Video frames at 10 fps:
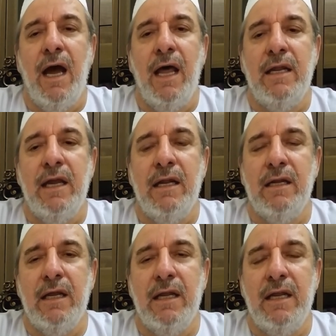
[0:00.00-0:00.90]
and
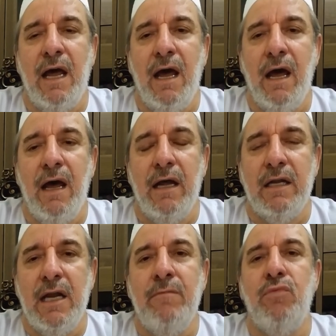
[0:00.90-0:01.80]
then the
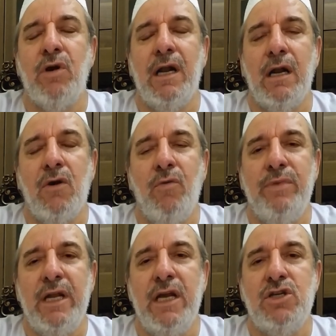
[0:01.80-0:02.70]
temporal
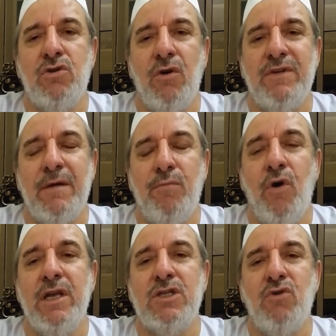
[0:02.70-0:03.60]
combination of the
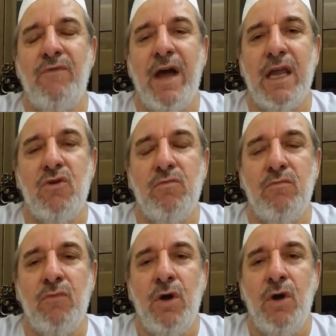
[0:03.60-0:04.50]
points of
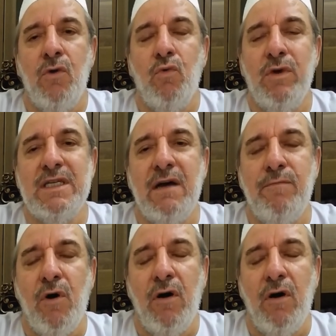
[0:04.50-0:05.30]
vacuum with the